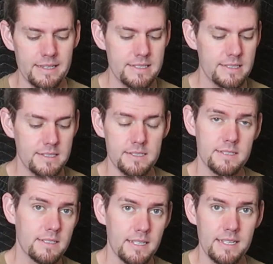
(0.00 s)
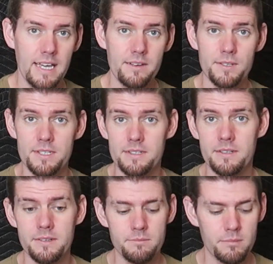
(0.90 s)
This doesn't like having
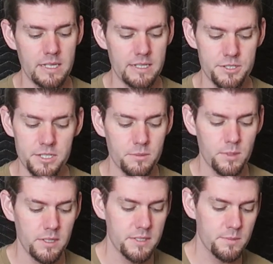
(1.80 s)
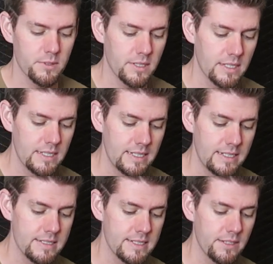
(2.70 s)
cheater prongs put on it. It
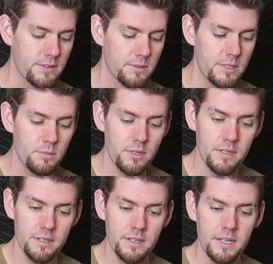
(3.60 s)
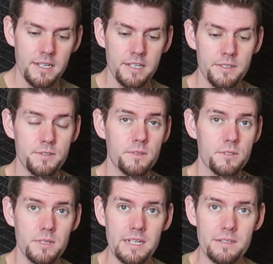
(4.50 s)
is a 3-prong, so
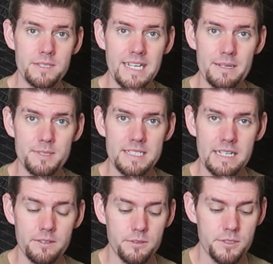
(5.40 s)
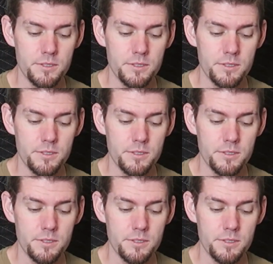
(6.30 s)
trying to adapt it down to a